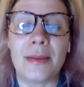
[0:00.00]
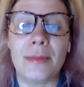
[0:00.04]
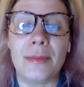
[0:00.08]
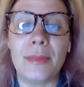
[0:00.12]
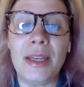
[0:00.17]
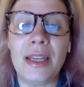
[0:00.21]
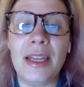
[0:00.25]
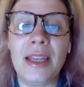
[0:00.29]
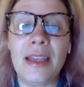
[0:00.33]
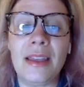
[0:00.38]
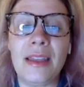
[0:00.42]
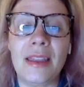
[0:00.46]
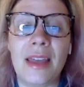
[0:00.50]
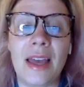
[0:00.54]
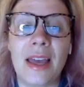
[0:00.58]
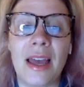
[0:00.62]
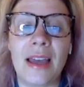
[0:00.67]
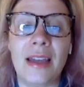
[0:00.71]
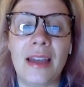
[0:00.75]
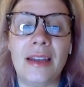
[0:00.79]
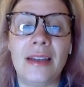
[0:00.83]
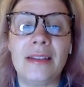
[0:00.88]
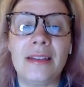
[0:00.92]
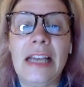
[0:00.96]
meaning
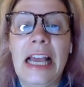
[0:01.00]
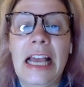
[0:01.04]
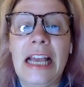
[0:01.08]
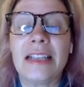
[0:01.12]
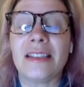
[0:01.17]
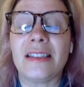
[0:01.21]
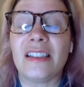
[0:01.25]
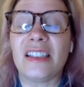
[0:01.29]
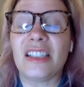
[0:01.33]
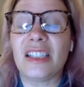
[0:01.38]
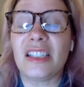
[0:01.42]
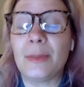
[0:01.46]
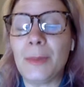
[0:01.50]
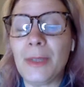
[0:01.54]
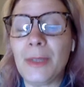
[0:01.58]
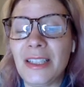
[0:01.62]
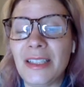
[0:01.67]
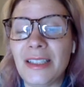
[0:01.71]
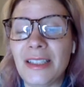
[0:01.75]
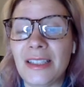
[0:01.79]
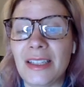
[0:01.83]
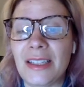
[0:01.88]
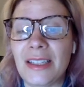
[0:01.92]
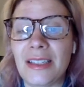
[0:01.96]
that as a
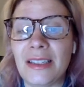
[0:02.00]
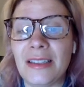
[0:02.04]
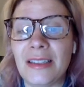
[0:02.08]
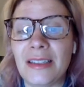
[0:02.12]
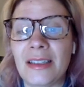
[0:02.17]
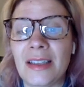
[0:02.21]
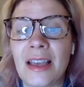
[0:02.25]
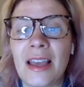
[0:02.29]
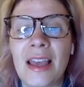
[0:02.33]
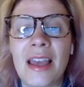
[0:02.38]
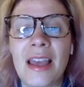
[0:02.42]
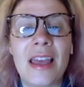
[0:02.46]
species,